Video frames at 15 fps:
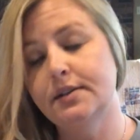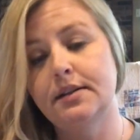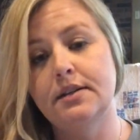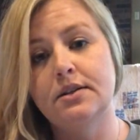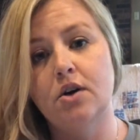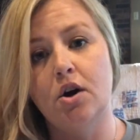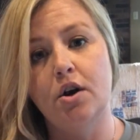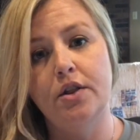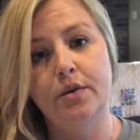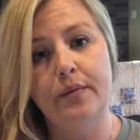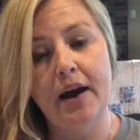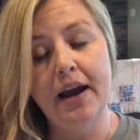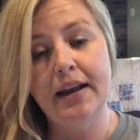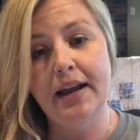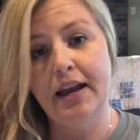Start on the
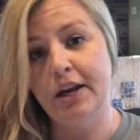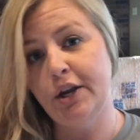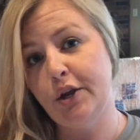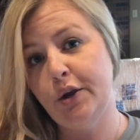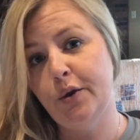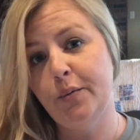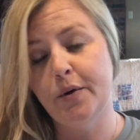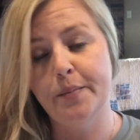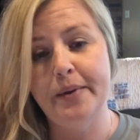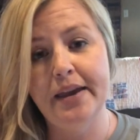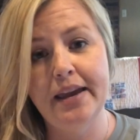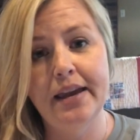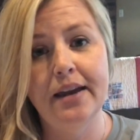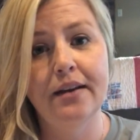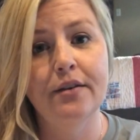right and you will
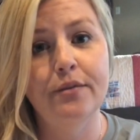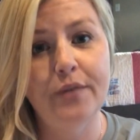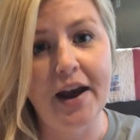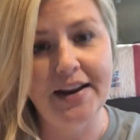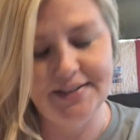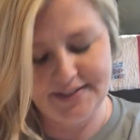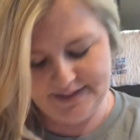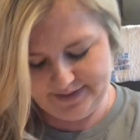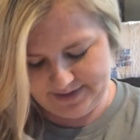be right.